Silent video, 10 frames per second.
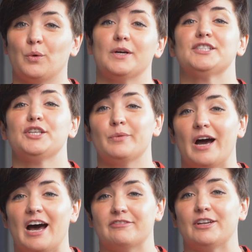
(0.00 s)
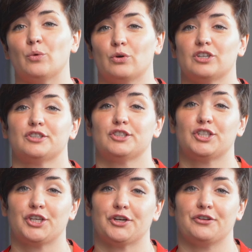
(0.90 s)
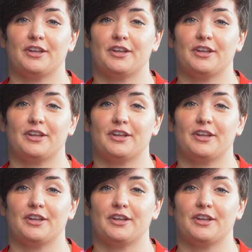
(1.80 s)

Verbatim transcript: coins that you have in order to secure